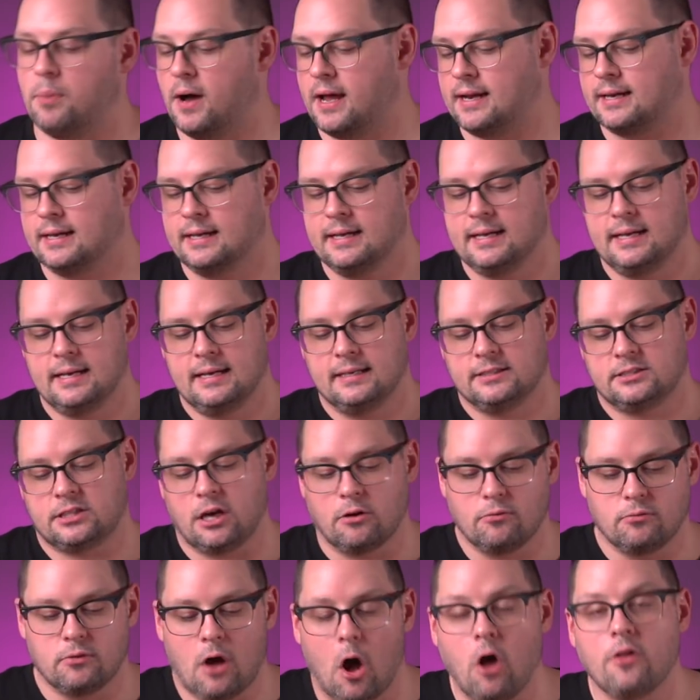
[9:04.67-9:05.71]
But
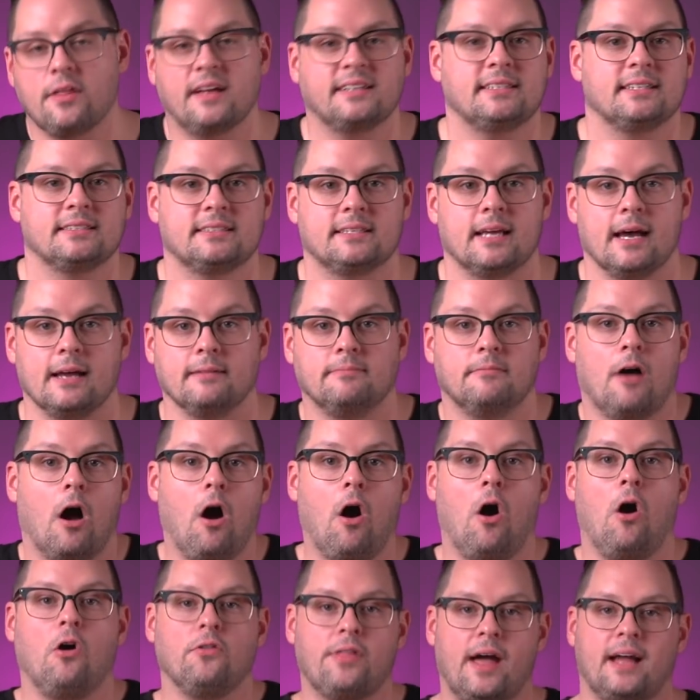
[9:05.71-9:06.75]
so all that to
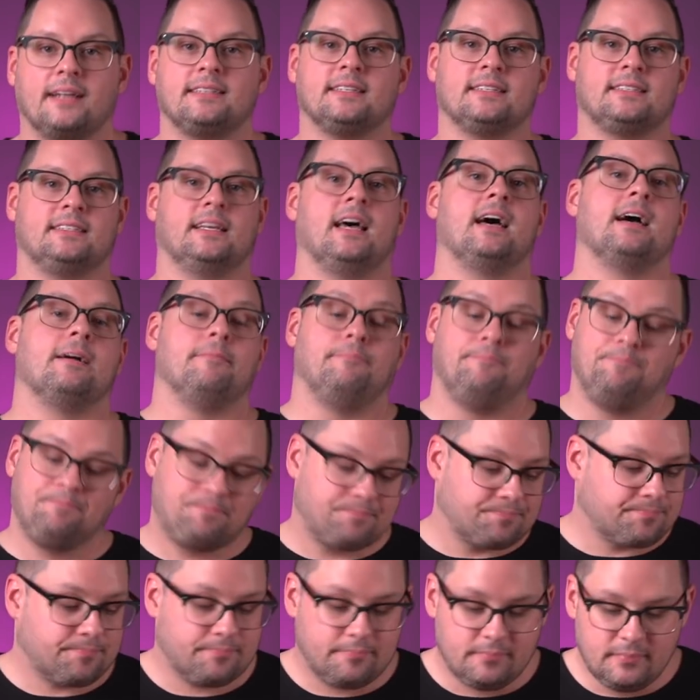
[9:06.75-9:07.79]
say,
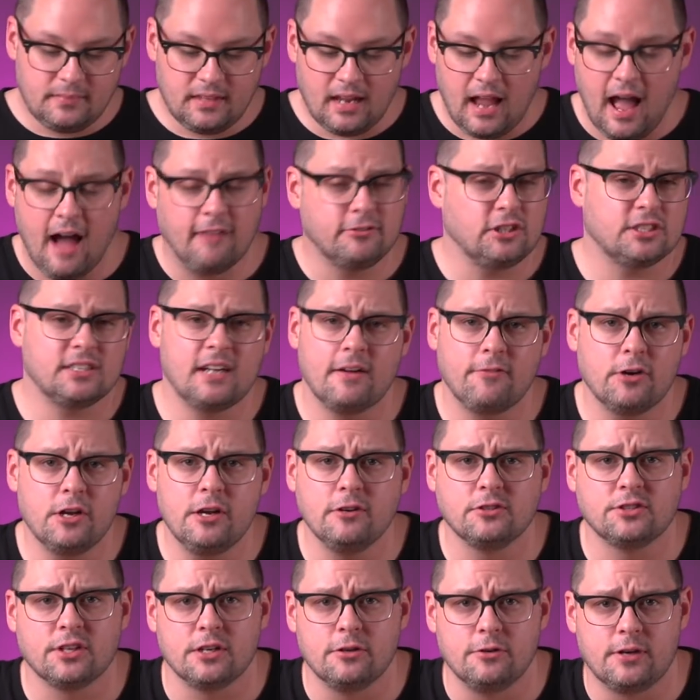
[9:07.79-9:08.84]
I've just never
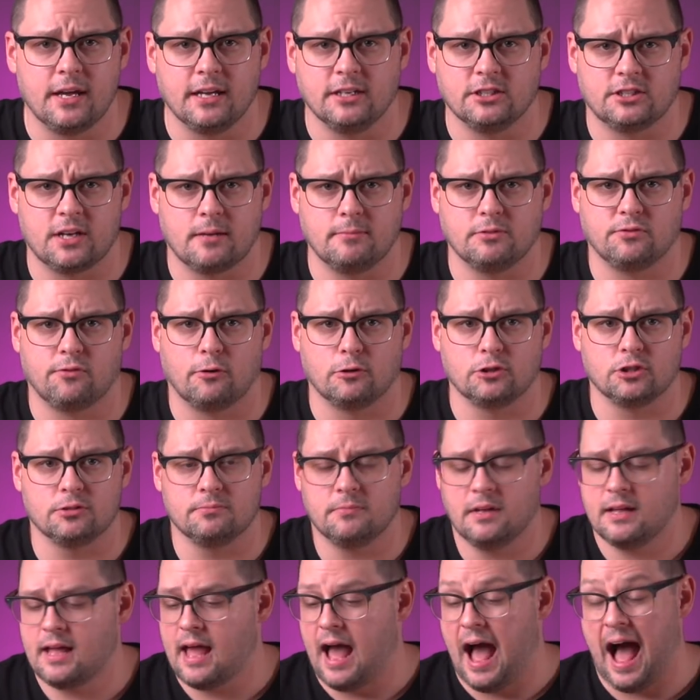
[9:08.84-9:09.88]
used the New King James Version.
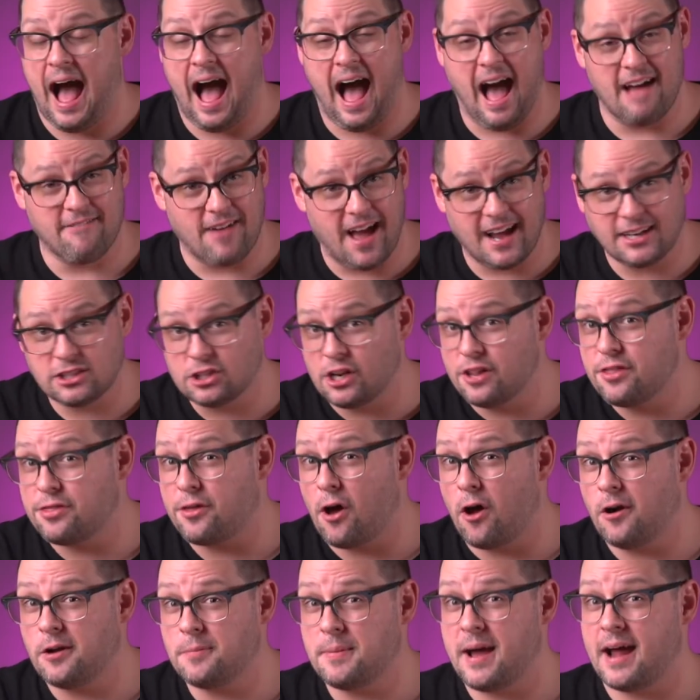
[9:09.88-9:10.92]
I've actually
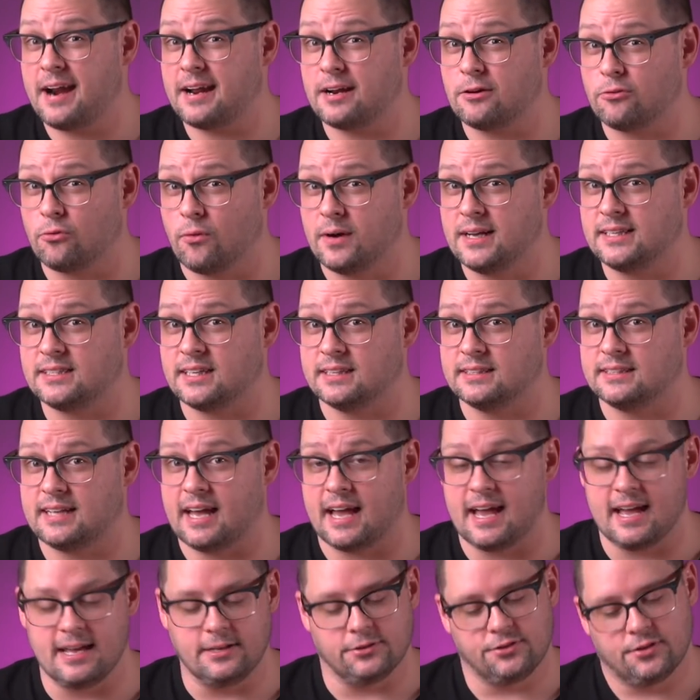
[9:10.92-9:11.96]
thought about it in recent
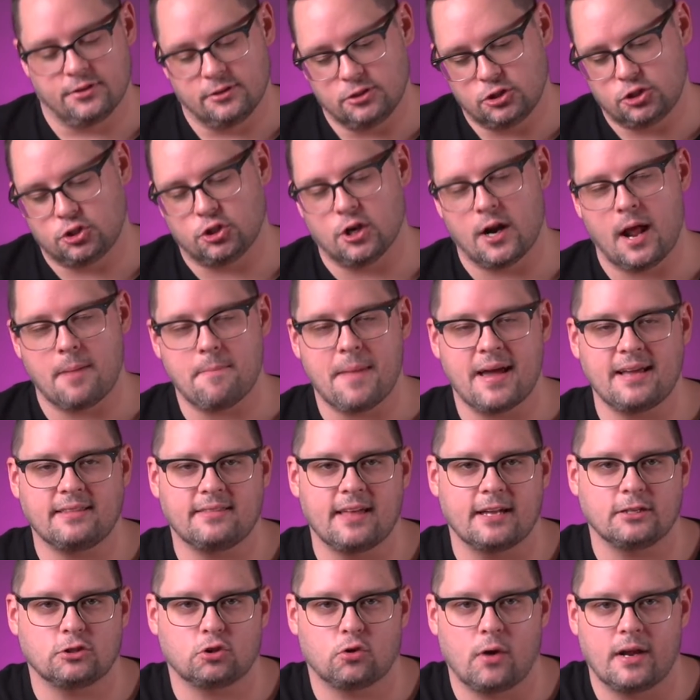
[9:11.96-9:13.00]
days. Should I make
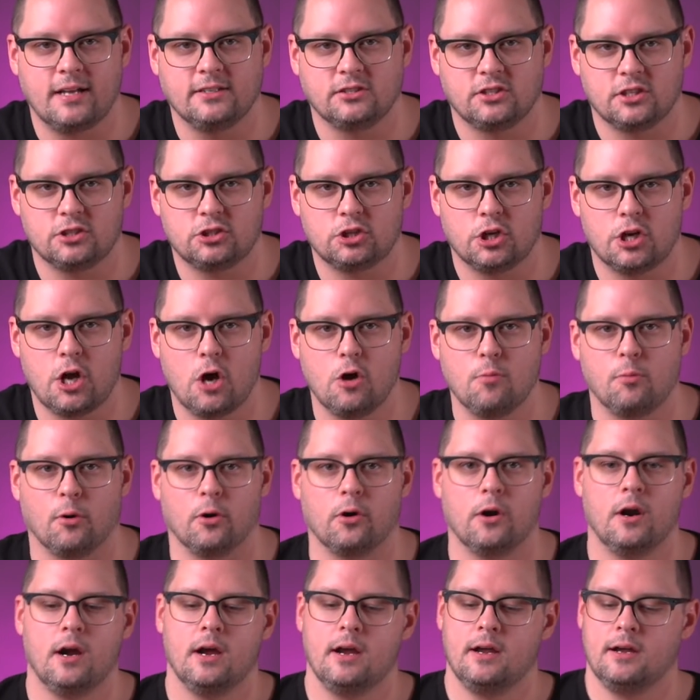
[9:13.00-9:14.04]
that transition
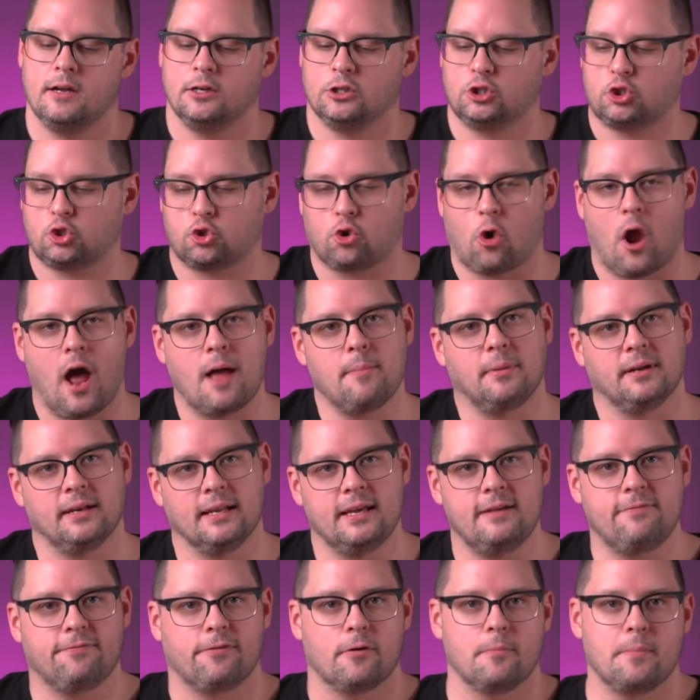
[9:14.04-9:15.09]
over?
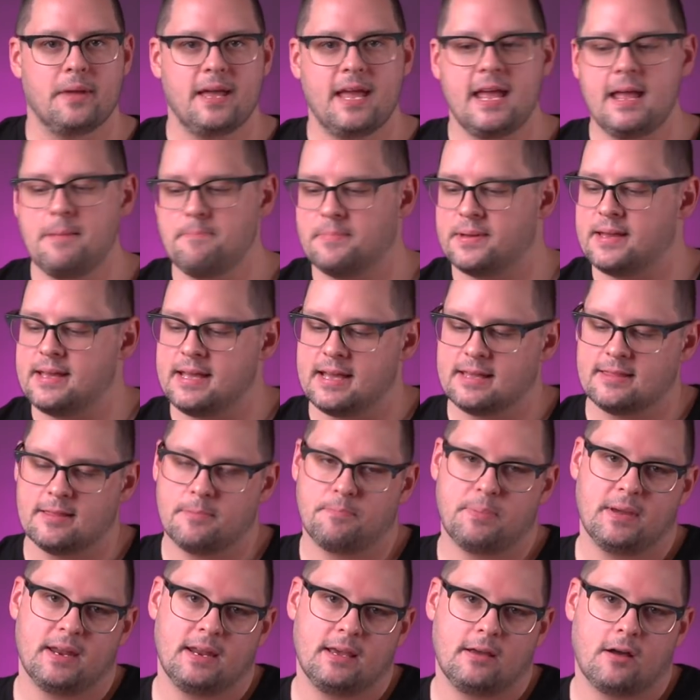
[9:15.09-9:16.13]
Tribally for me, being in the
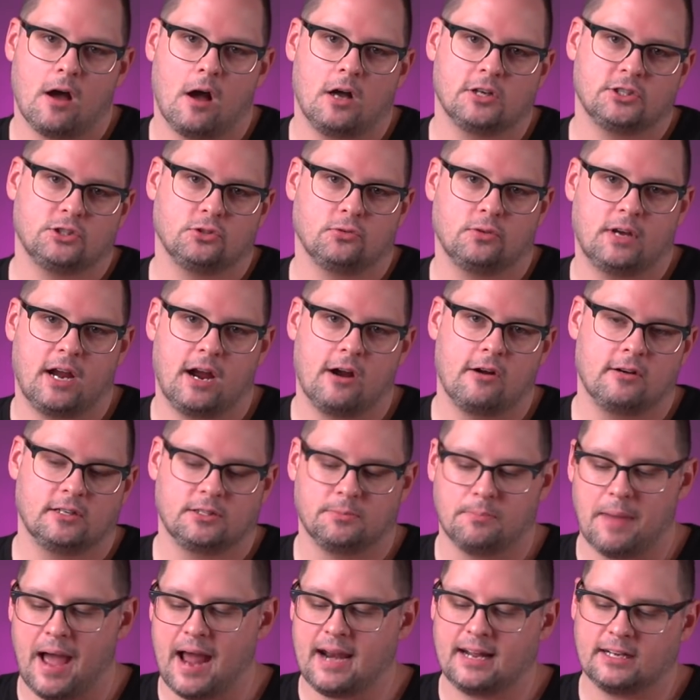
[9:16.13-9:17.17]
Pentecostal
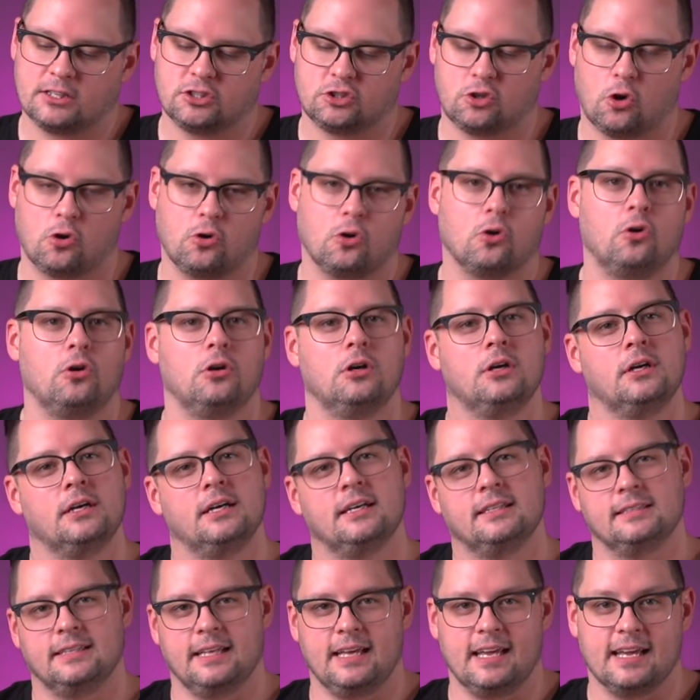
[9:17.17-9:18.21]
charismatic circle,
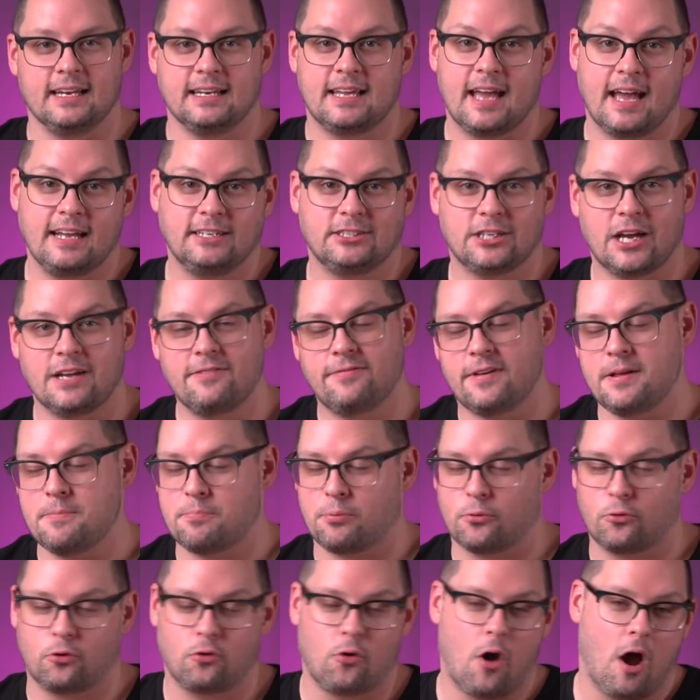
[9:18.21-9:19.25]
the NKJV
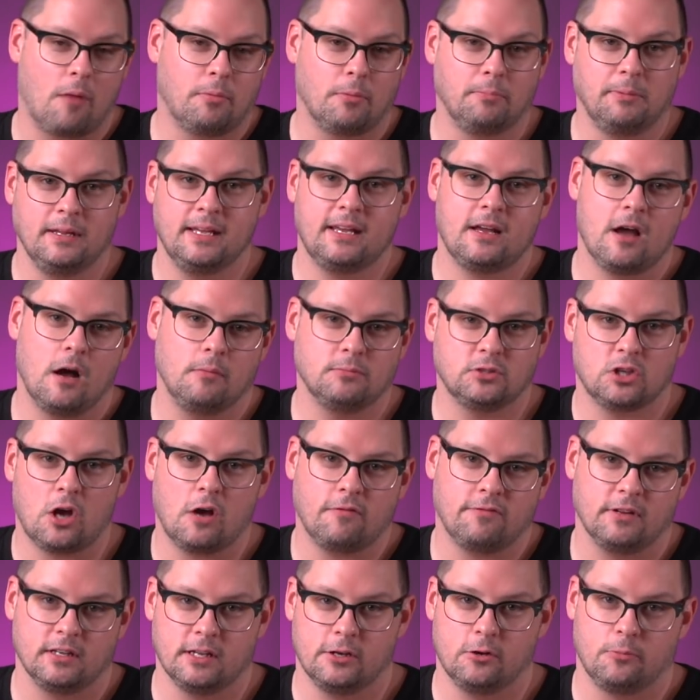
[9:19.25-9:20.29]
probably comes
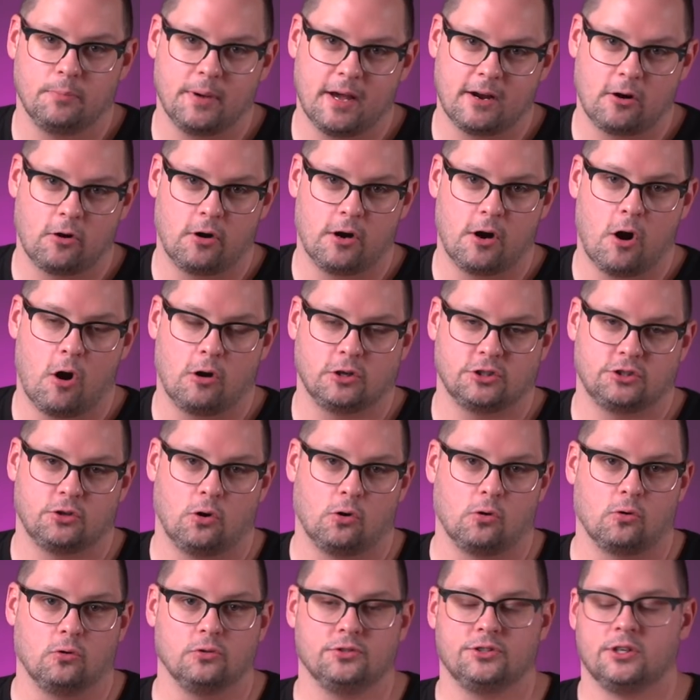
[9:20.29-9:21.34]
off a little better in our
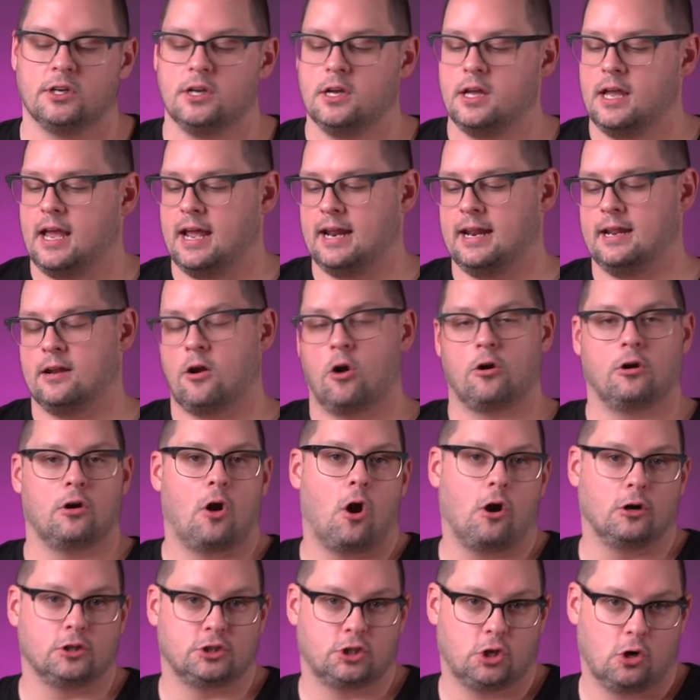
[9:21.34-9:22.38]
circles and in
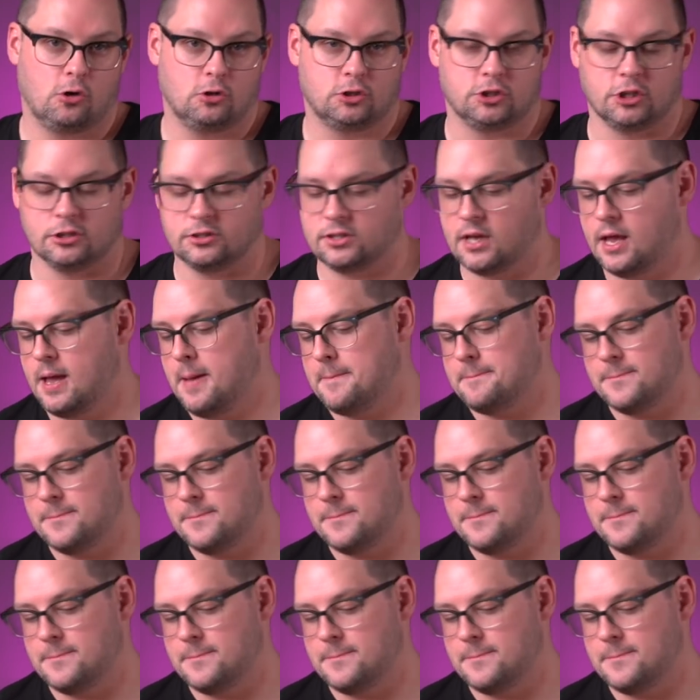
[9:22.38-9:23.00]
our churches.